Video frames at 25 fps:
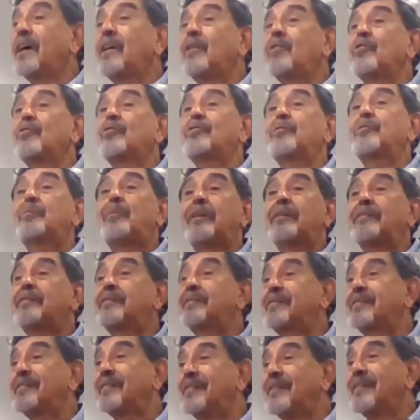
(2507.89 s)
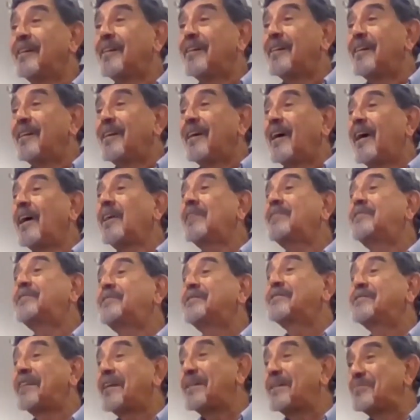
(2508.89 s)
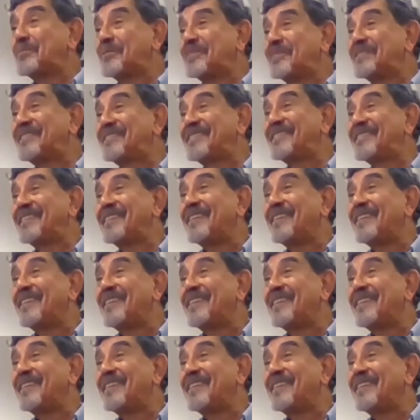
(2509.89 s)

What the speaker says: aerospace, entertainment,